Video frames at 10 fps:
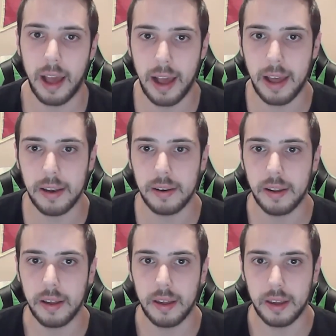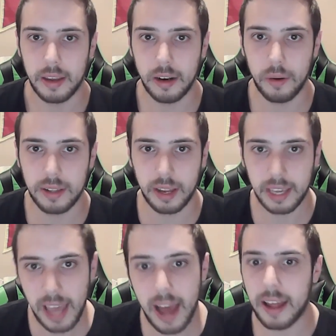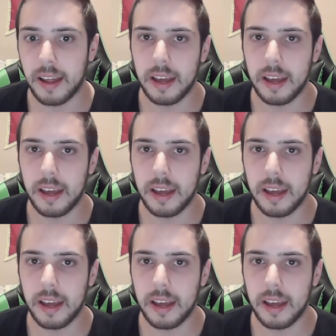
And you know, it's like, yeah,